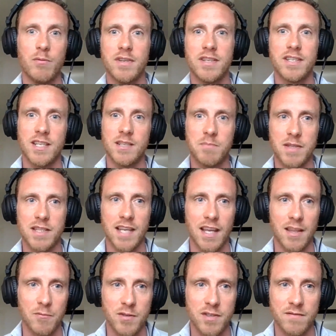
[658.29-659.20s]
she's been
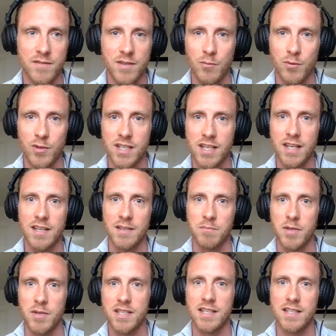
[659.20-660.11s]
together with someone for years,
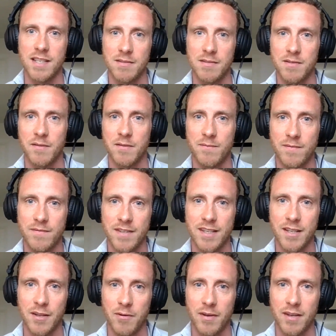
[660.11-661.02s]
but she seemed to
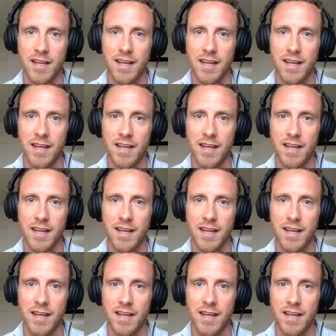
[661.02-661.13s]
have,